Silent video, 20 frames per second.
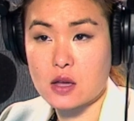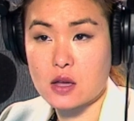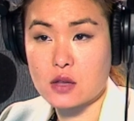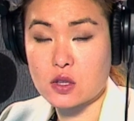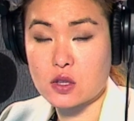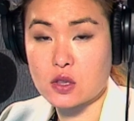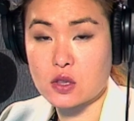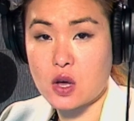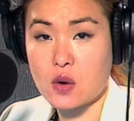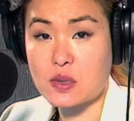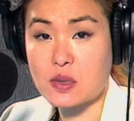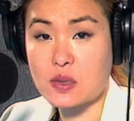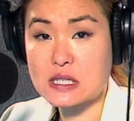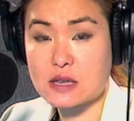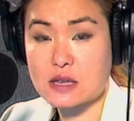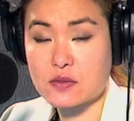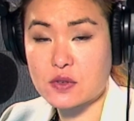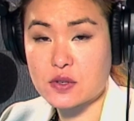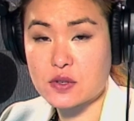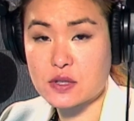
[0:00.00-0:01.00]
the lowest
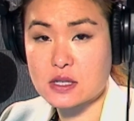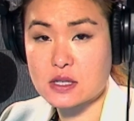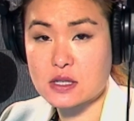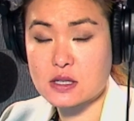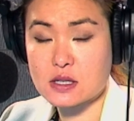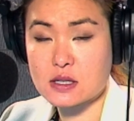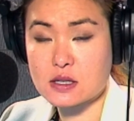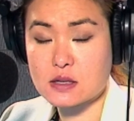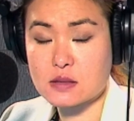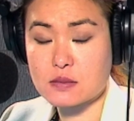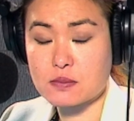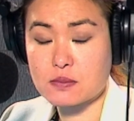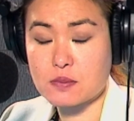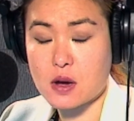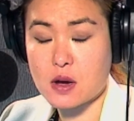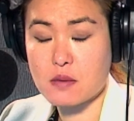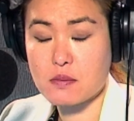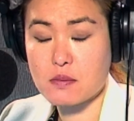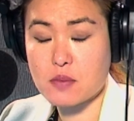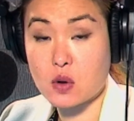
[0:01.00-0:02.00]
level since
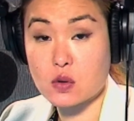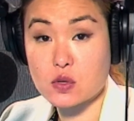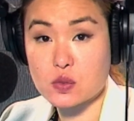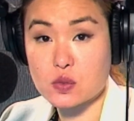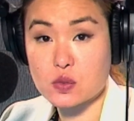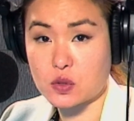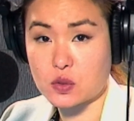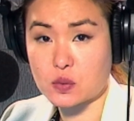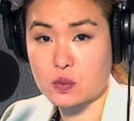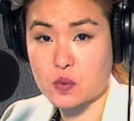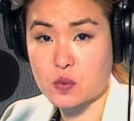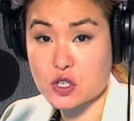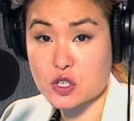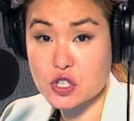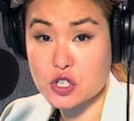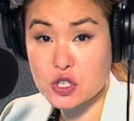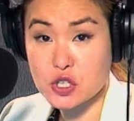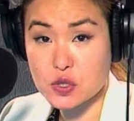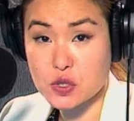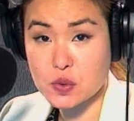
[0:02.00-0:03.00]
post-World War
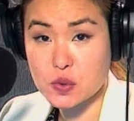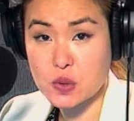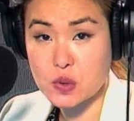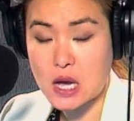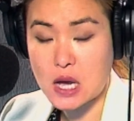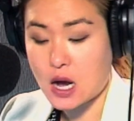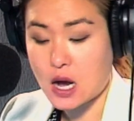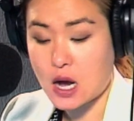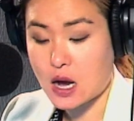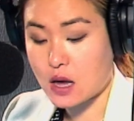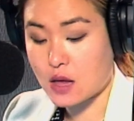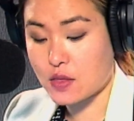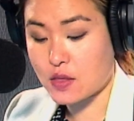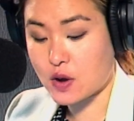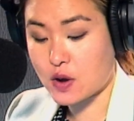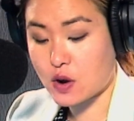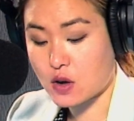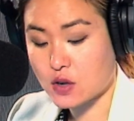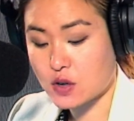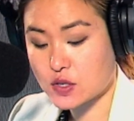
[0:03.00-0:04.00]
II.
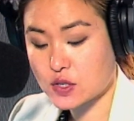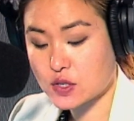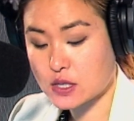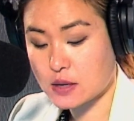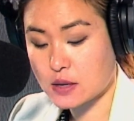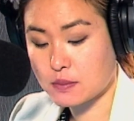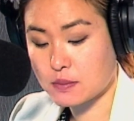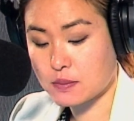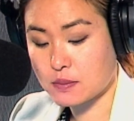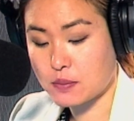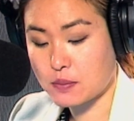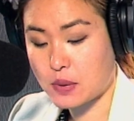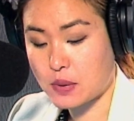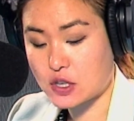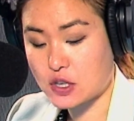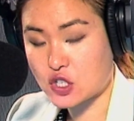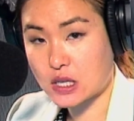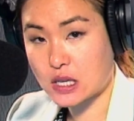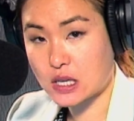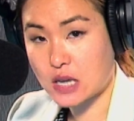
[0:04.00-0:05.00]
There are some
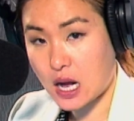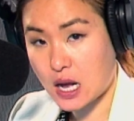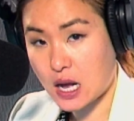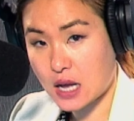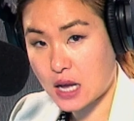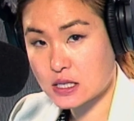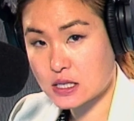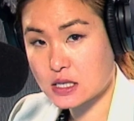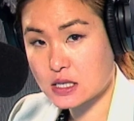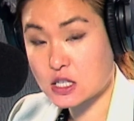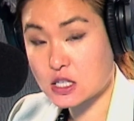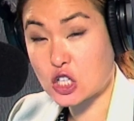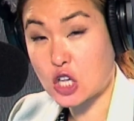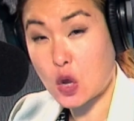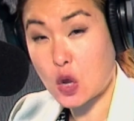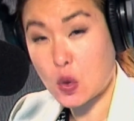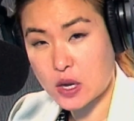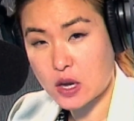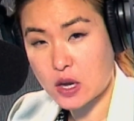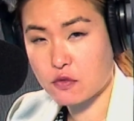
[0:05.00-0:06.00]
budget cuts,
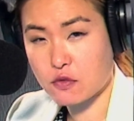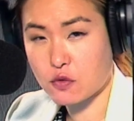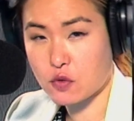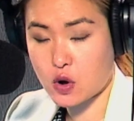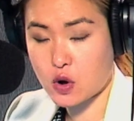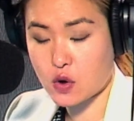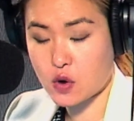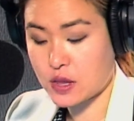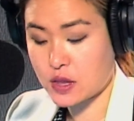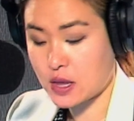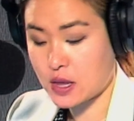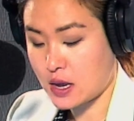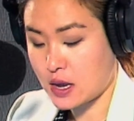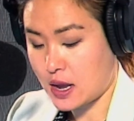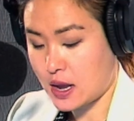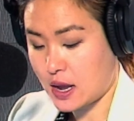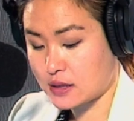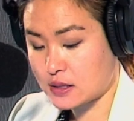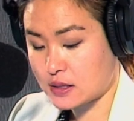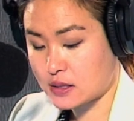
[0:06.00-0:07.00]
slowing of growth,
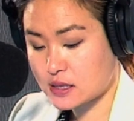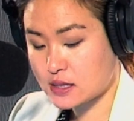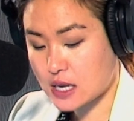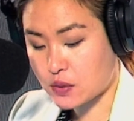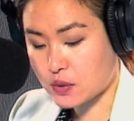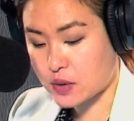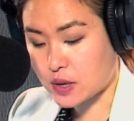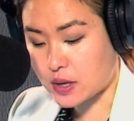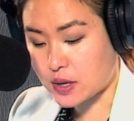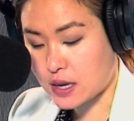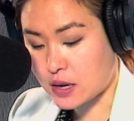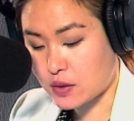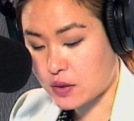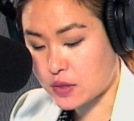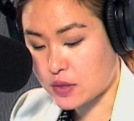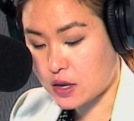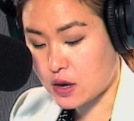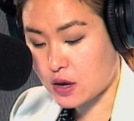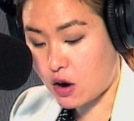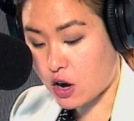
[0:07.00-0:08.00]
etc. Now,
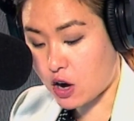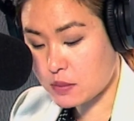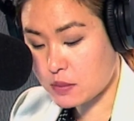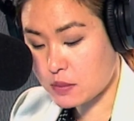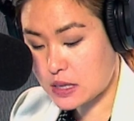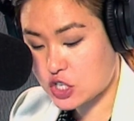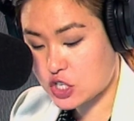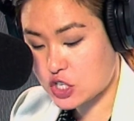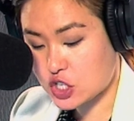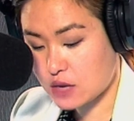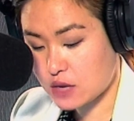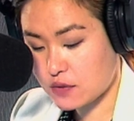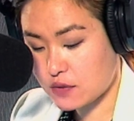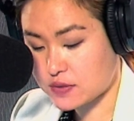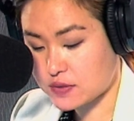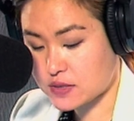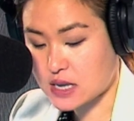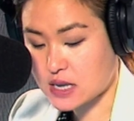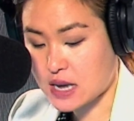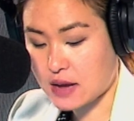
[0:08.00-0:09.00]
the Army Chief
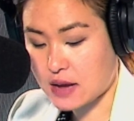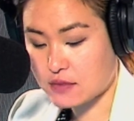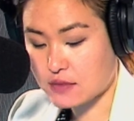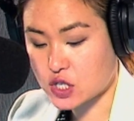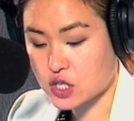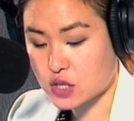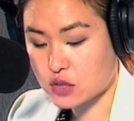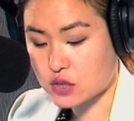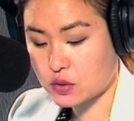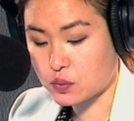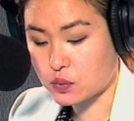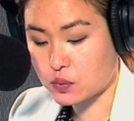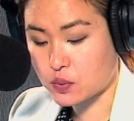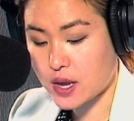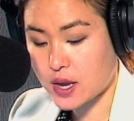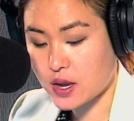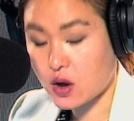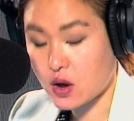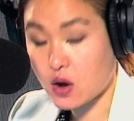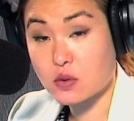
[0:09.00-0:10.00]
of Staff, General
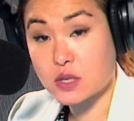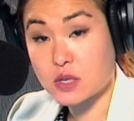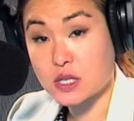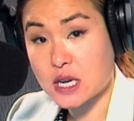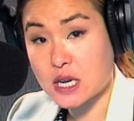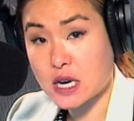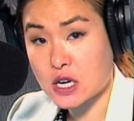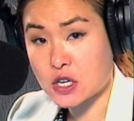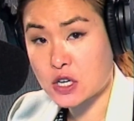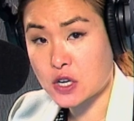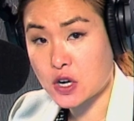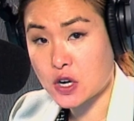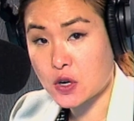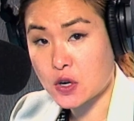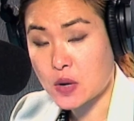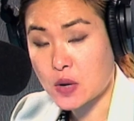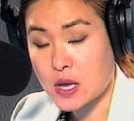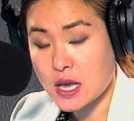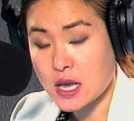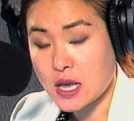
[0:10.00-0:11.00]
Ray Odierno,